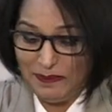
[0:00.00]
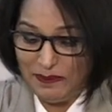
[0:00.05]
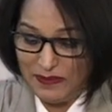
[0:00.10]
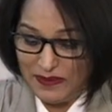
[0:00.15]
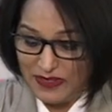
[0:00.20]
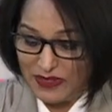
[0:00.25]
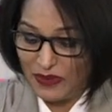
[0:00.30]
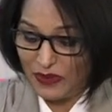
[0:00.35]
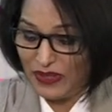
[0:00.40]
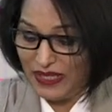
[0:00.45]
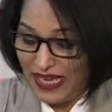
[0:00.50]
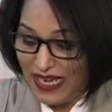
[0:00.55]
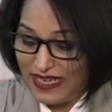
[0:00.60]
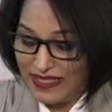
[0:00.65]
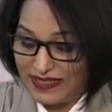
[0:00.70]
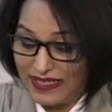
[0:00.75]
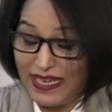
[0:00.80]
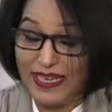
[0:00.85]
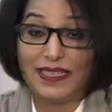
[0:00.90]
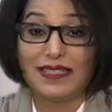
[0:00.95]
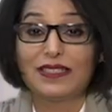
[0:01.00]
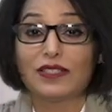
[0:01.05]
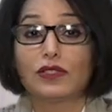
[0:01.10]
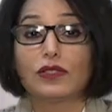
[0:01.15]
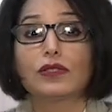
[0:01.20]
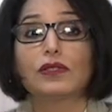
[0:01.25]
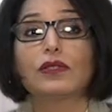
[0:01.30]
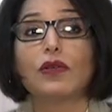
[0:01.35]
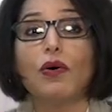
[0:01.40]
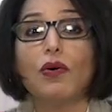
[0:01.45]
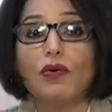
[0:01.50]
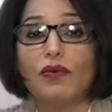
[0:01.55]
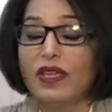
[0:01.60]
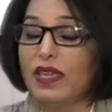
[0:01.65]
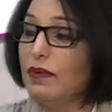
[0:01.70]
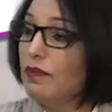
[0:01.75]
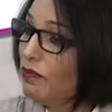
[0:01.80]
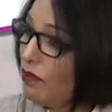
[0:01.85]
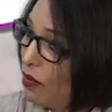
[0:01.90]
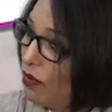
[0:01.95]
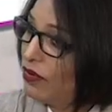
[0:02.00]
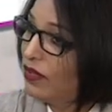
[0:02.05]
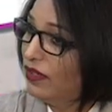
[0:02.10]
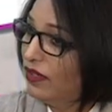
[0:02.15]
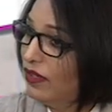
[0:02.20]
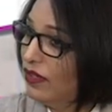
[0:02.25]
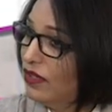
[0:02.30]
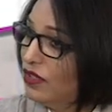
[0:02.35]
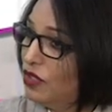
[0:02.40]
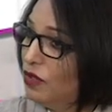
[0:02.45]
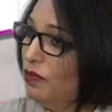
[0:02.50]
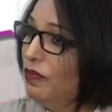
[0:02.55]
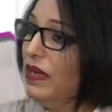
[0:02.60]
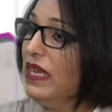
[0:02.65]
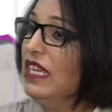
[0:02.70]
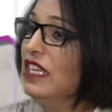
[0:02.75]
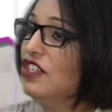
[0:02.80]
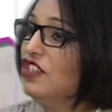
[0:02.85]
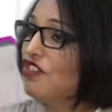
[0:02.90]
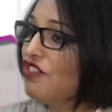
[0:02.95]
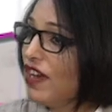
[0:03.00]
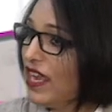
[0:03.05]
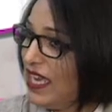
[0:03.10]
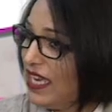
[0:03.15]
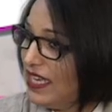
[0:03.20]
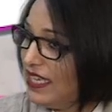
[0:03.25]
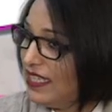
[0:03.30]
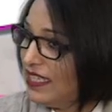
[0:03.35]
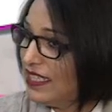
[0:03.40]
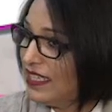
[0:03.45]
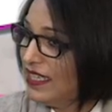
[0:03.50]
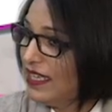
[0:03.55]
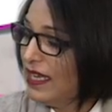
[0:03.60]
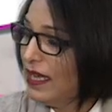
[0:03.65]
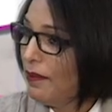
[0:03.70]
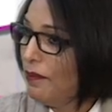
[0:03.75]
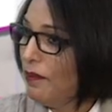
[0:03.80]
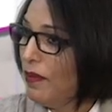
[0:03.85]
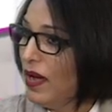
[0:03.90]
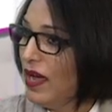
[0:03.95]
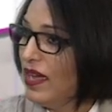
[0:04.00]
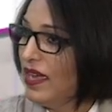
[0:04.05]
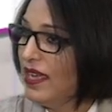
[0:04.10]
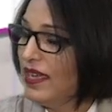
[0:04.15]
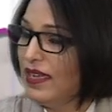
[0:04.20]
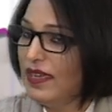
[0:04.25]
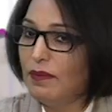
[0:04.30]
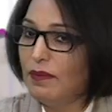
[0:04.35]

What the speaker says: So yes, it's so important to be trained by